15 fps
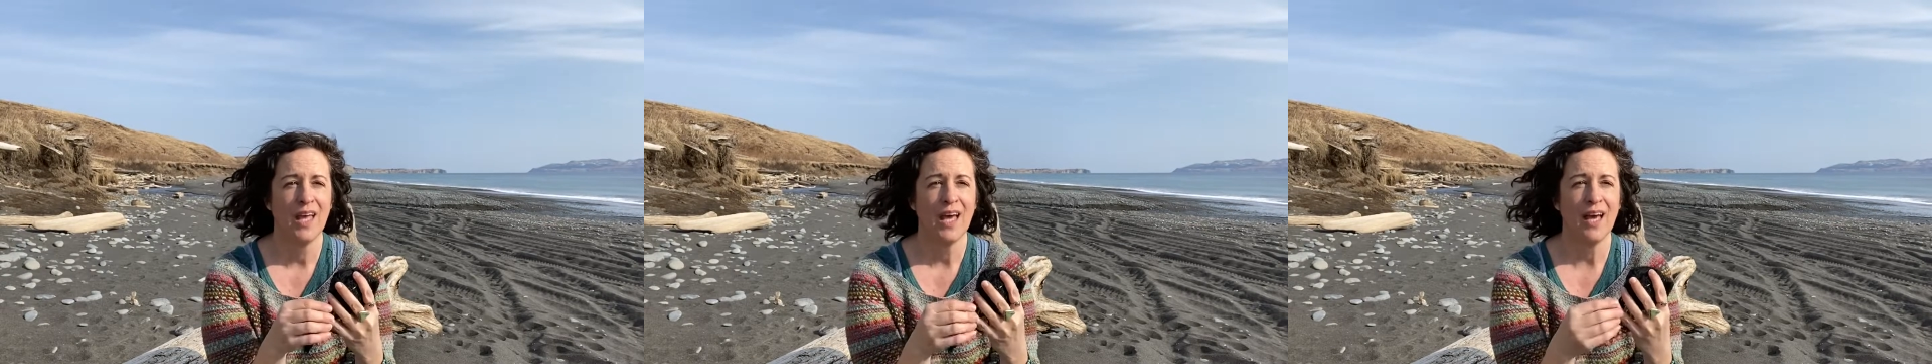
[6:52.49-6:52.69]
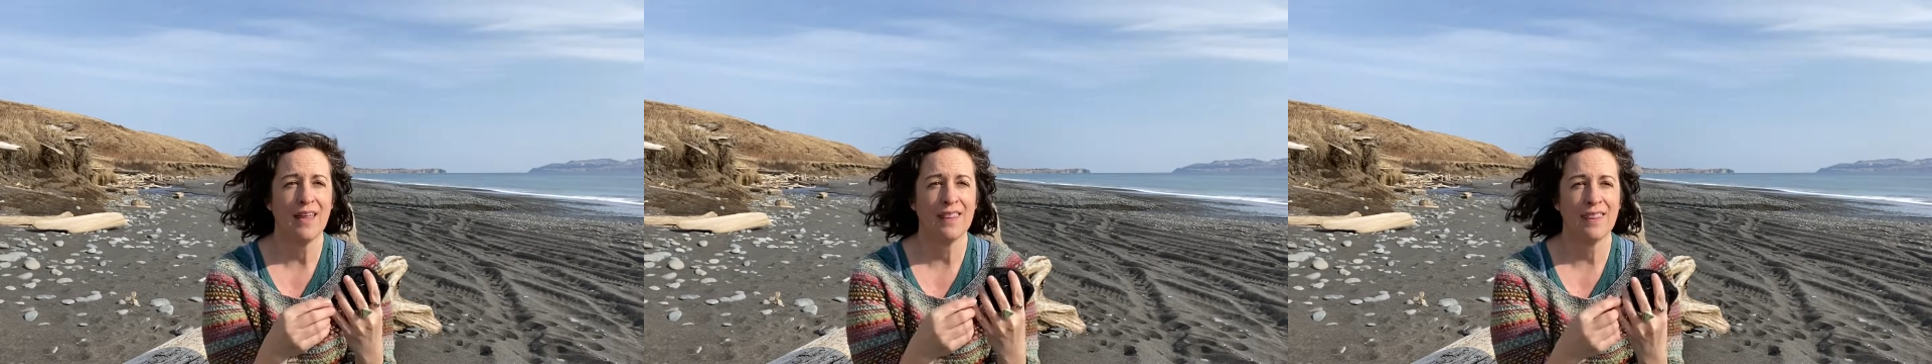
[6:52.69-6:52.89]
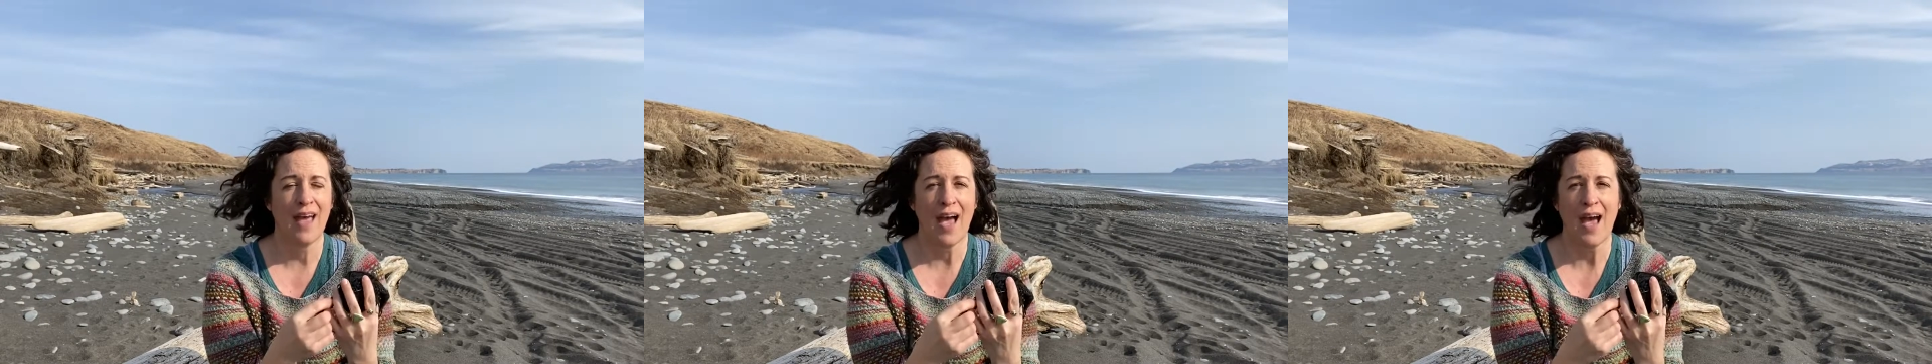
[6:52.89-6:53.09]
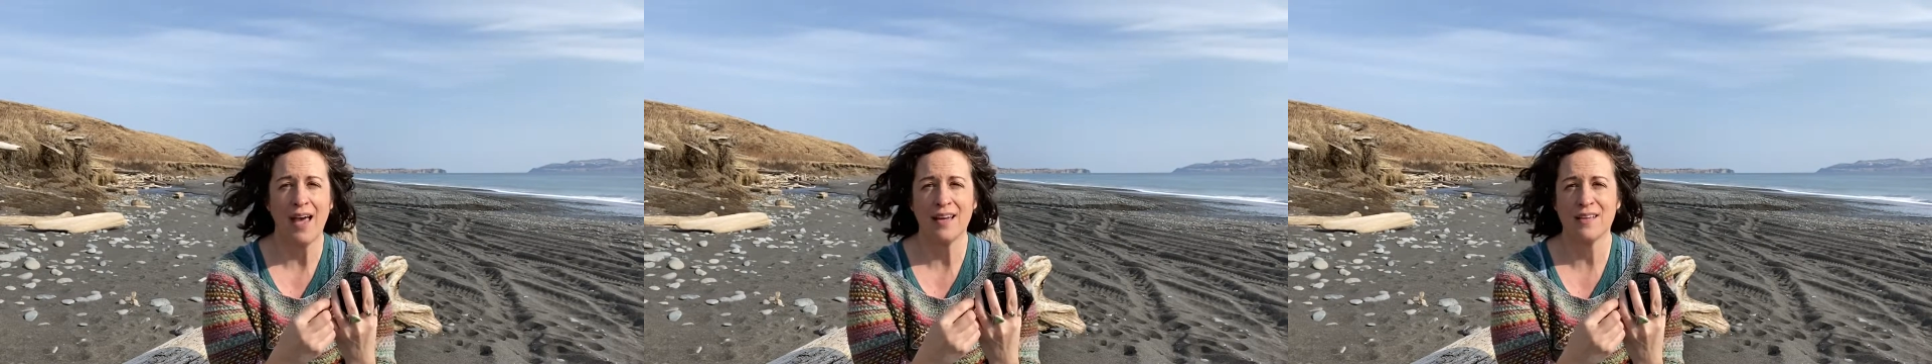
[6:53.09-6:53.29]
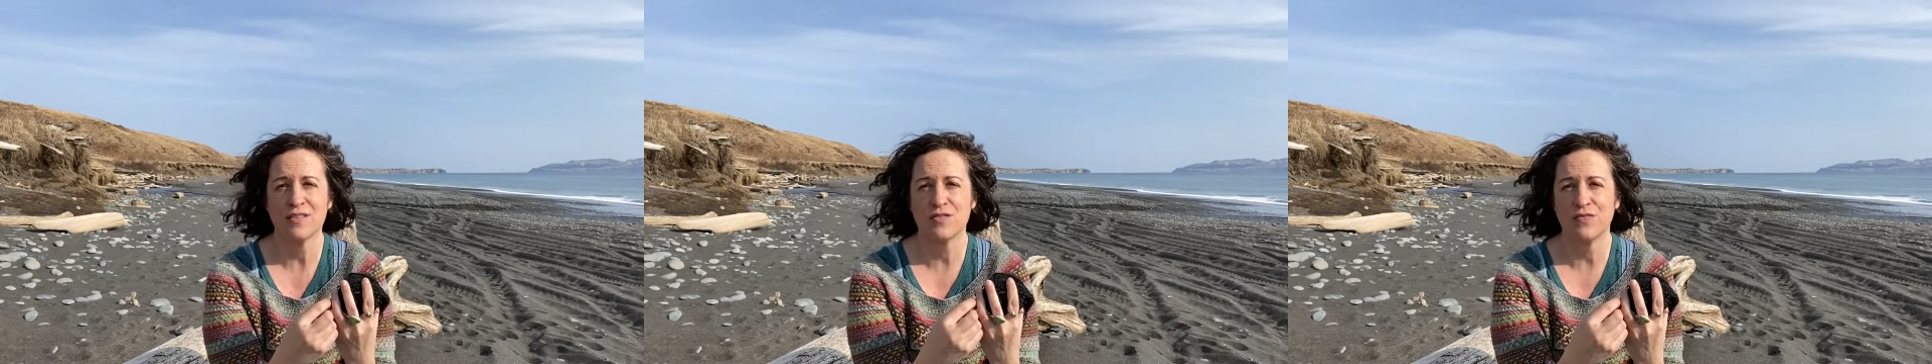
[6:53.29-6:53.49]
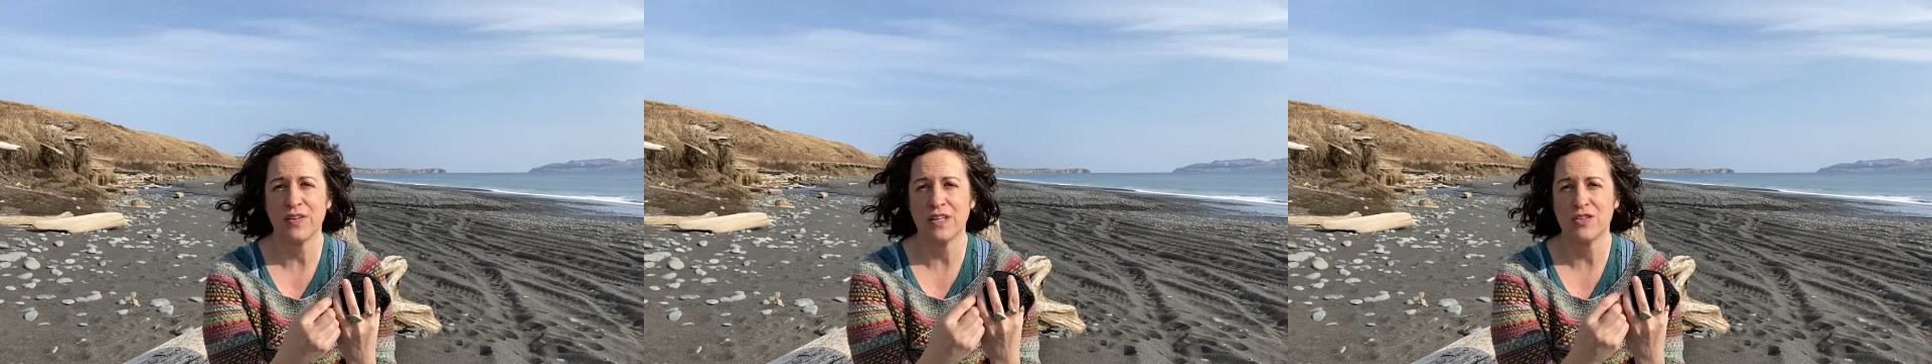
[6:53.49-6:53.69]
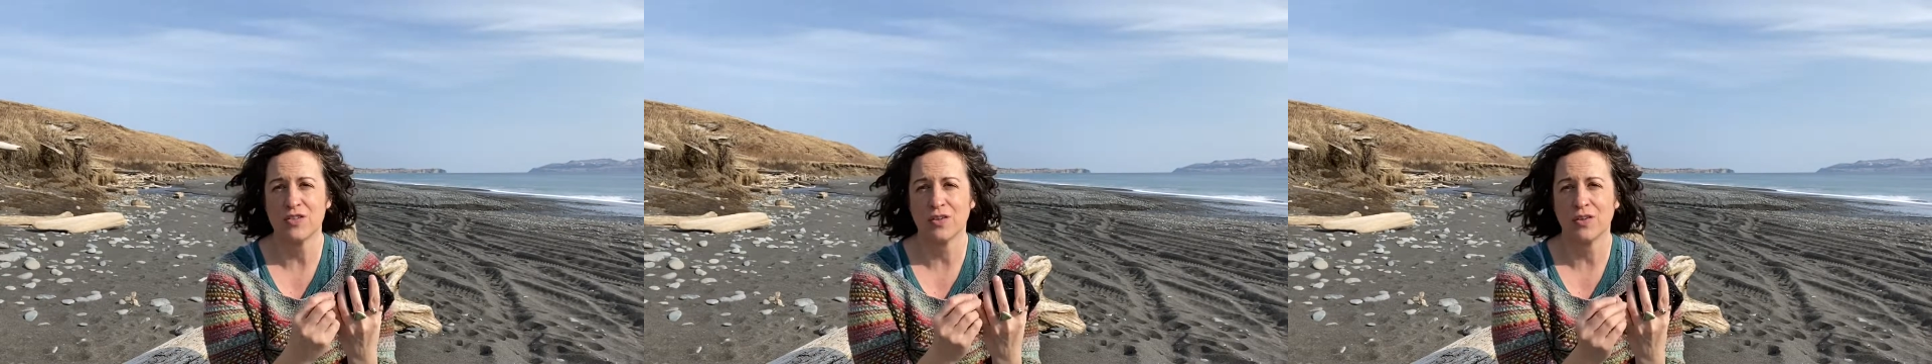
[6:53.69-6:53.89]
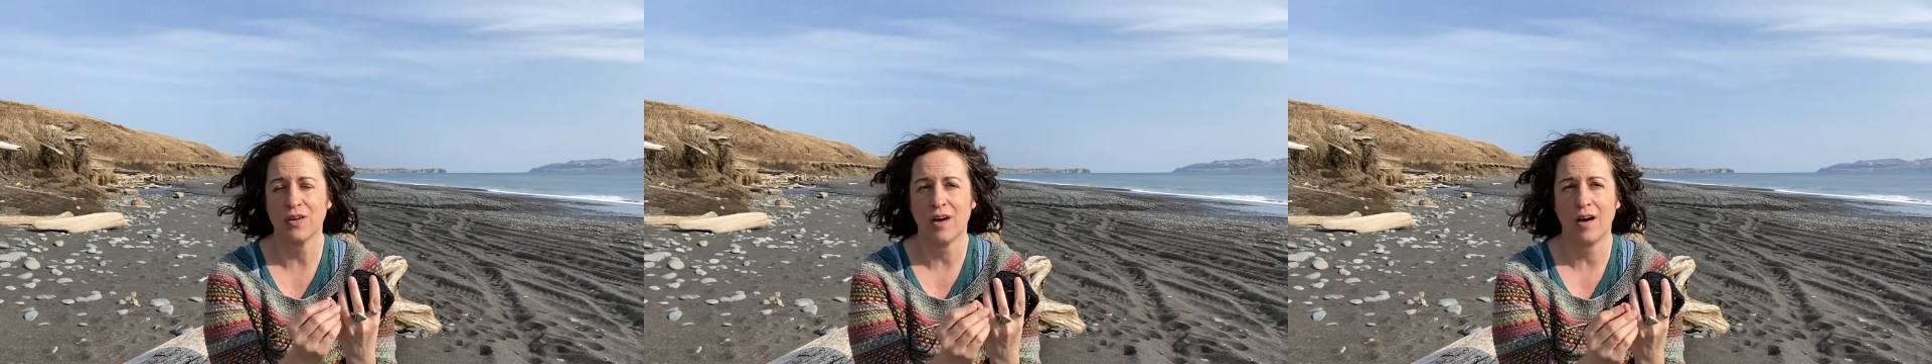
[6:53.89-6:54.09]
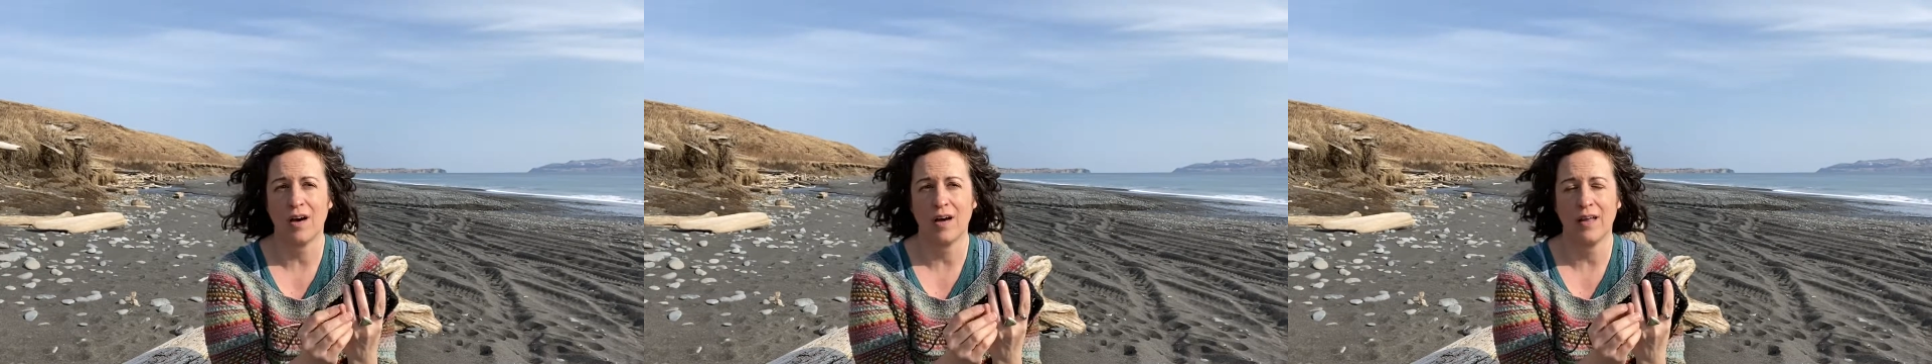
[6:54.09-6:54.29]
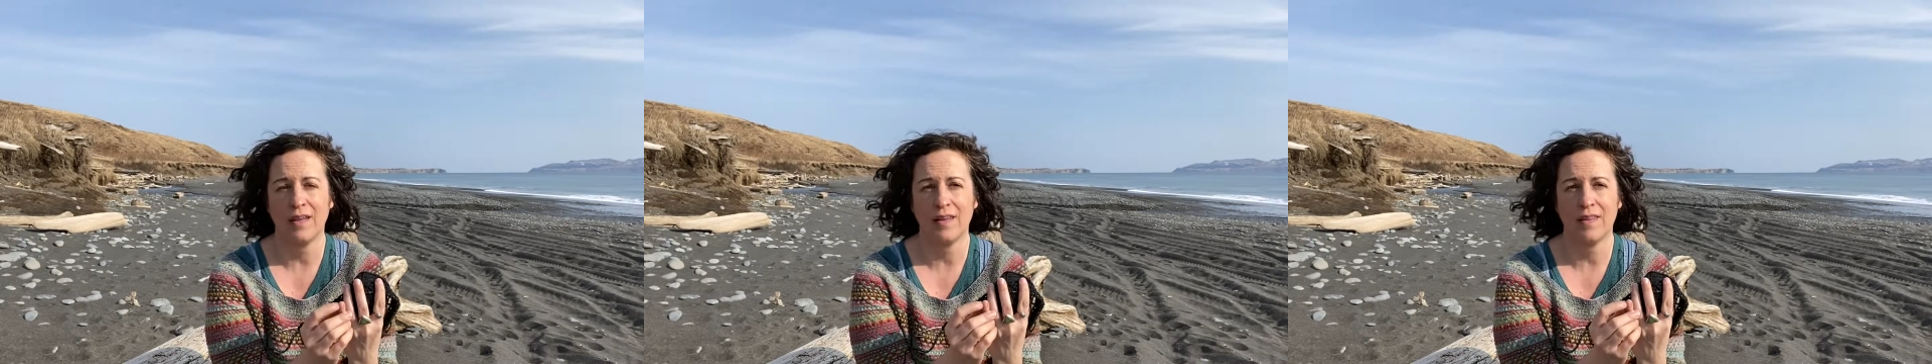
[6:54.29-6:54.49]
and that is featured
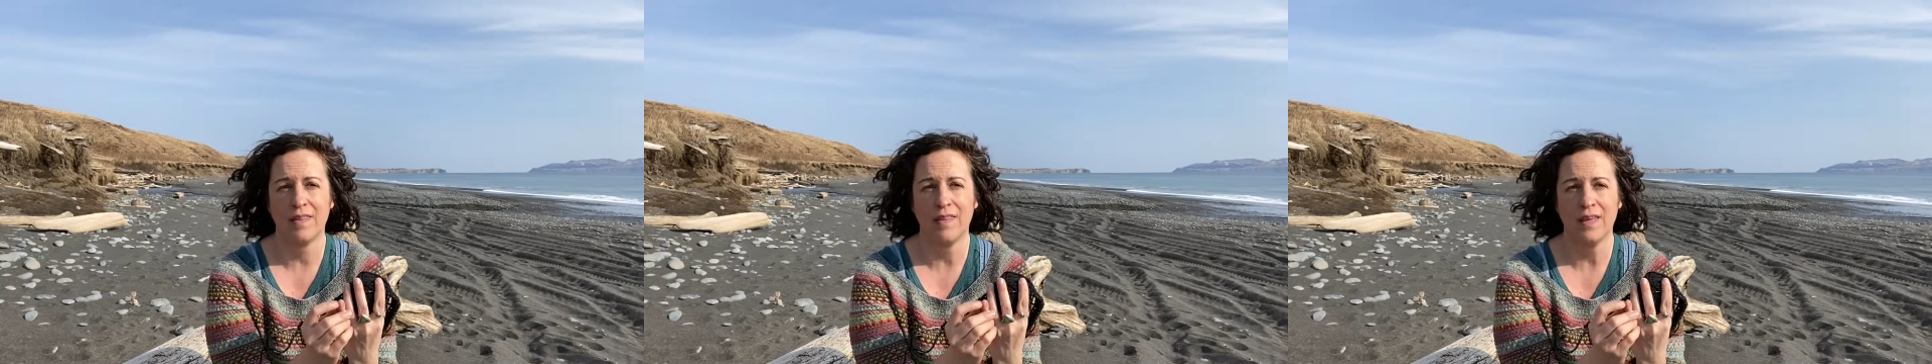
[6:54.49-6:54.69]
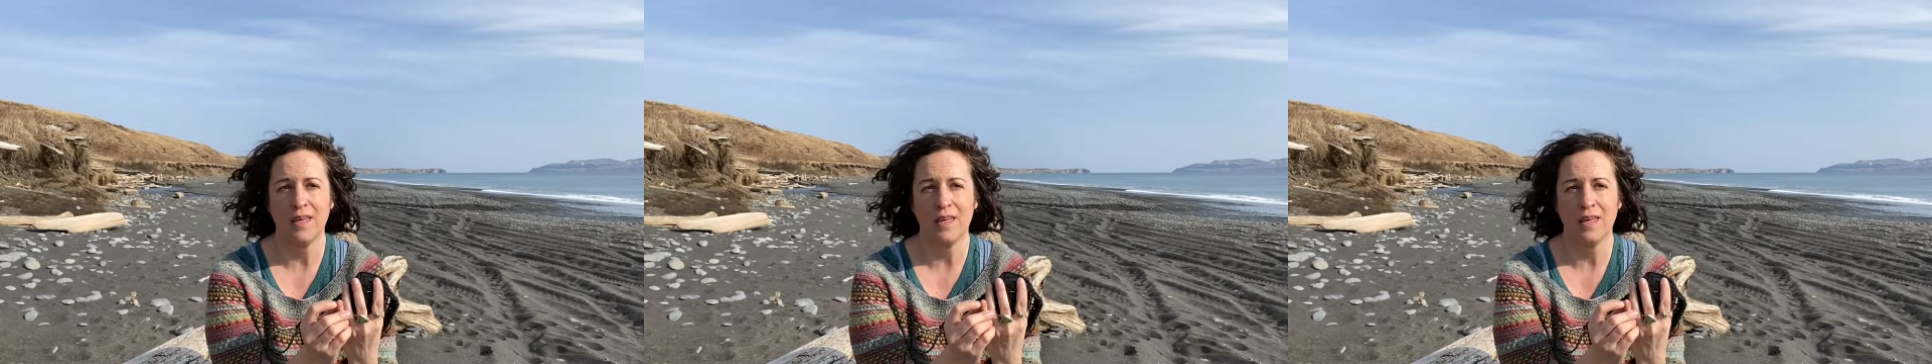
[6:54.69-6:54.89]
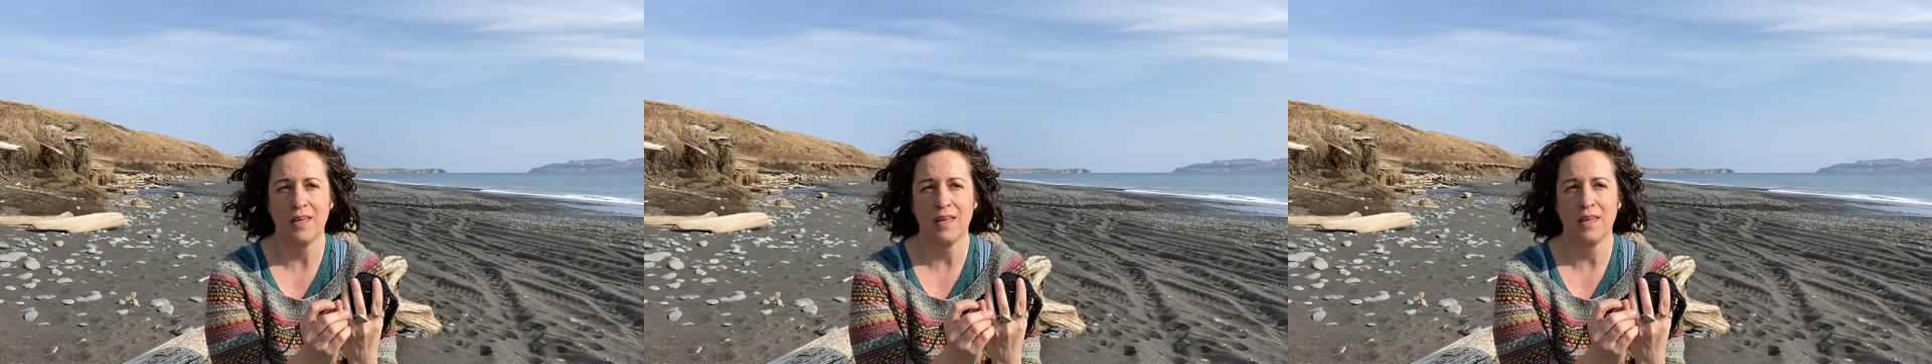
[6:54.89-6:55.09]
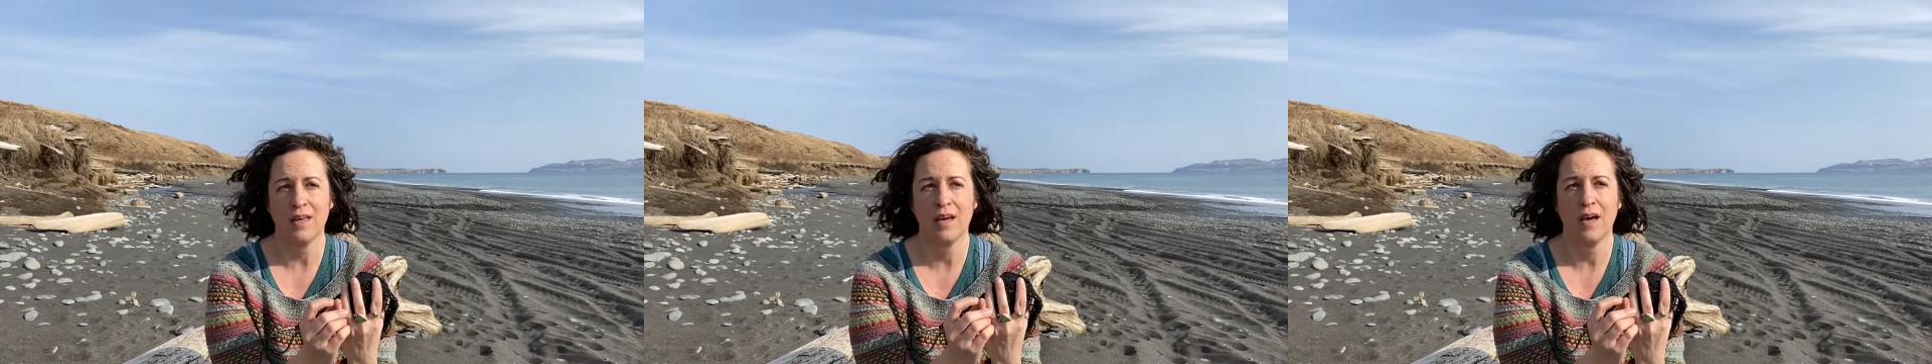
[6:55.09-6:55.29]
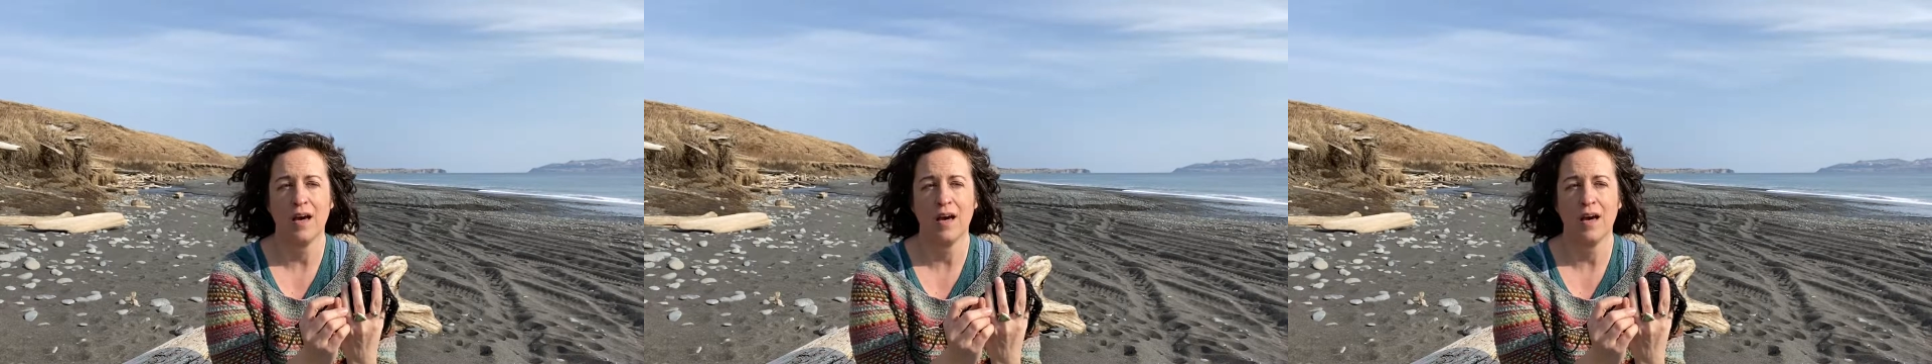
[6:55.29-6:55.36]
on the